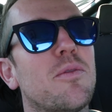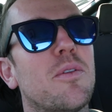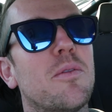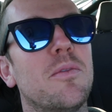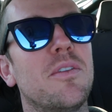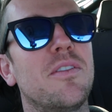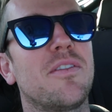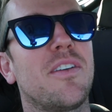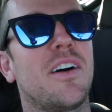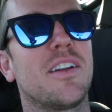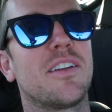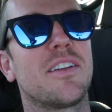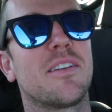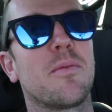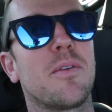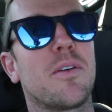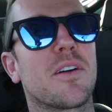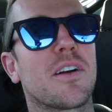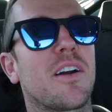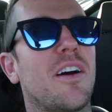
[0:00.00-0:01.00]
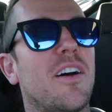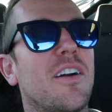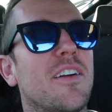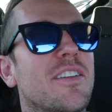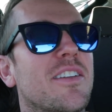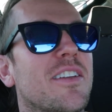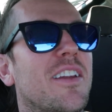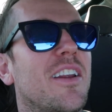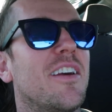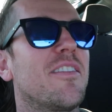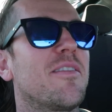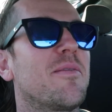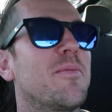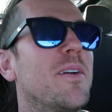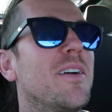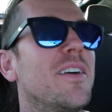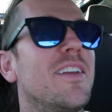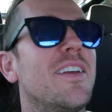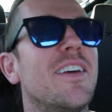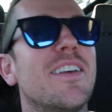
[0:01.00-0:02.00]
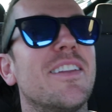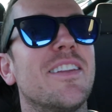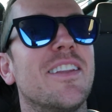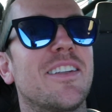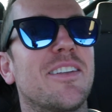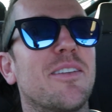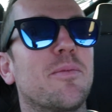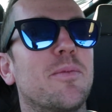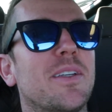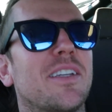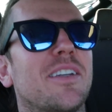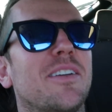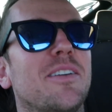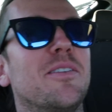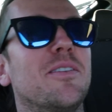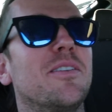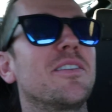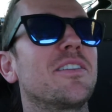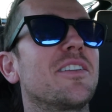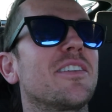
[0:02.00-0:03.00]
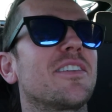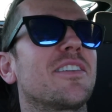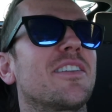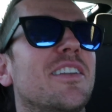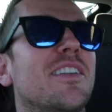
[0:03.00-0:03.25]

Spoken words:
We'll move on to more car stuff, but this will be cool, you'll